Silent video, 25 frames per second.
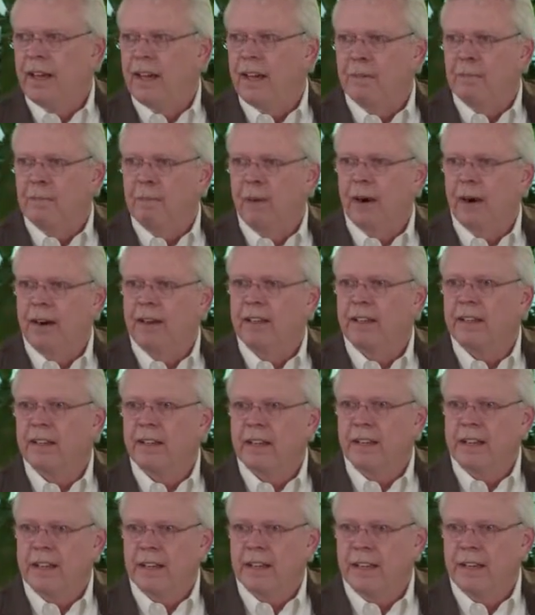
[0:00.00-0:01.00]
a market
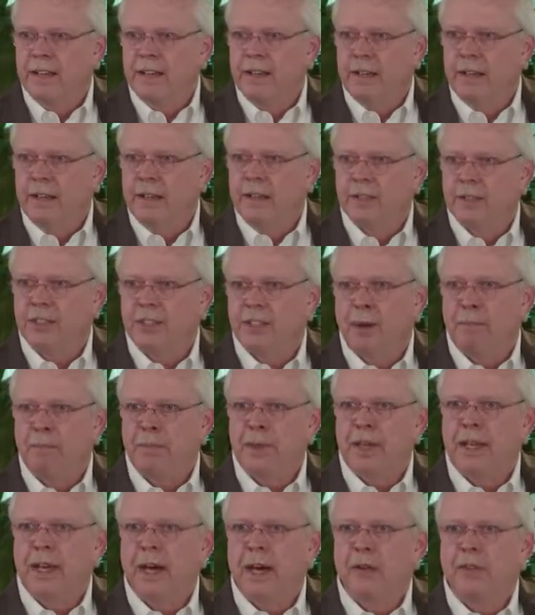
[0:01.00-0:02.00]
need,
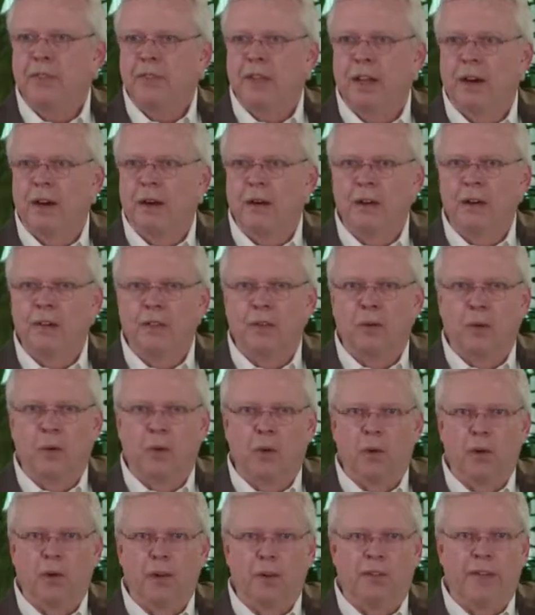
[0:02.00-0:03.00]
something out there in the
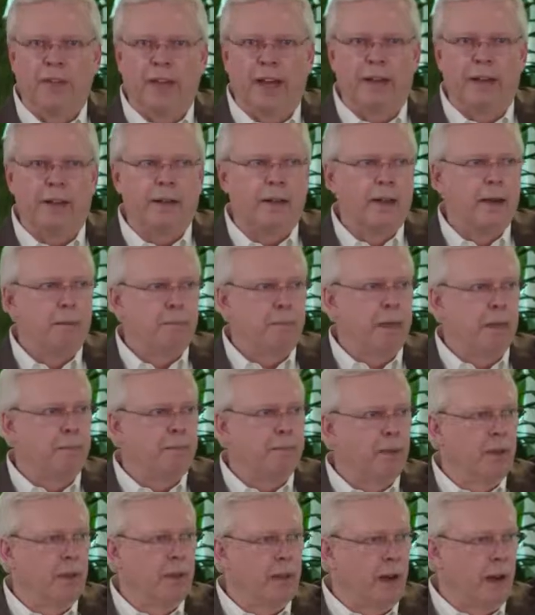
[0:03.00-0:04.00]
world that
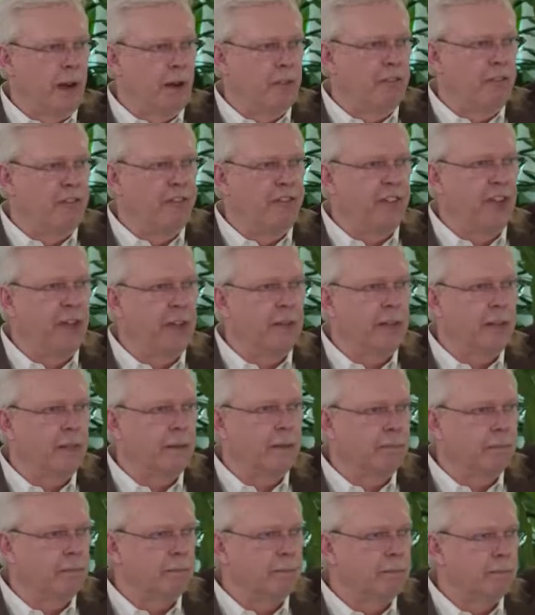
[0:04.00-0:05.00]
people are
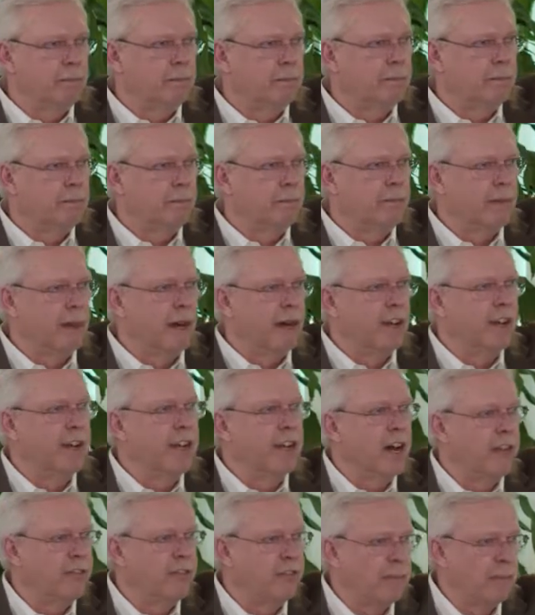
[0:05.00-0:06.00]
feeling
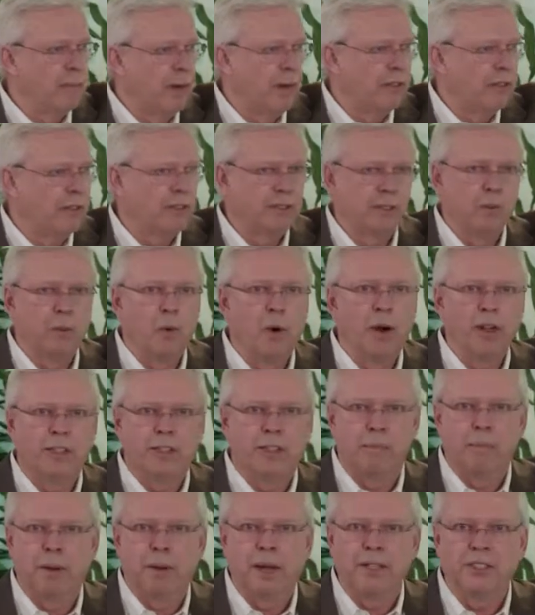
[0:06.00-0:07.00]
enough about to want
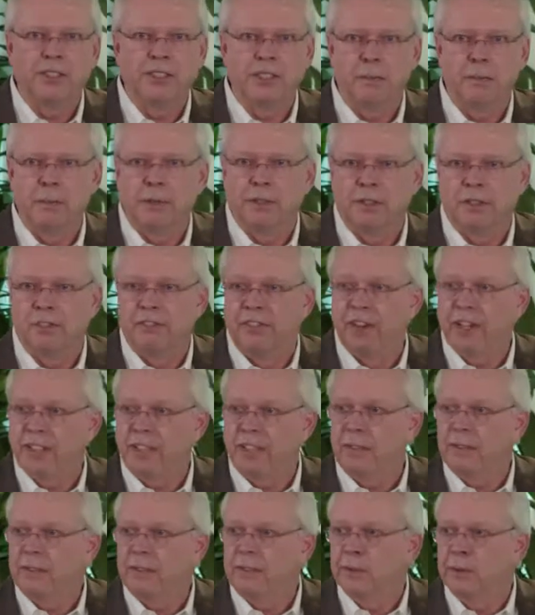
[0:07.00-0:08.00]
to pay someone to
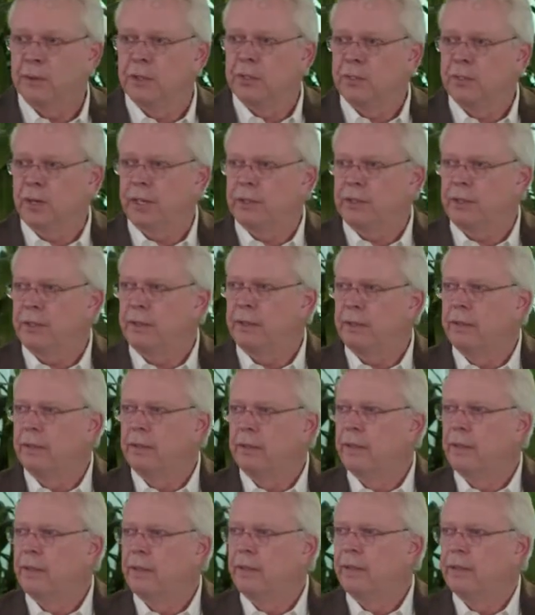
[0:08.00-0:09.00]
fix it, to address it,
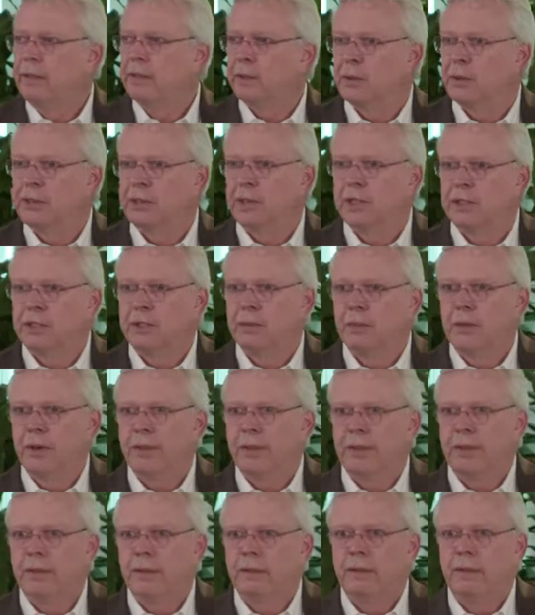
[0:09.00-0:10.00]
to assist them
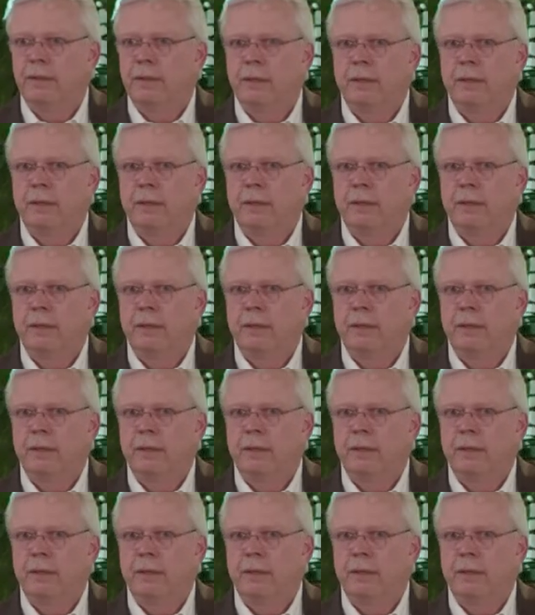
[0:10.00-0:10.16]
with it,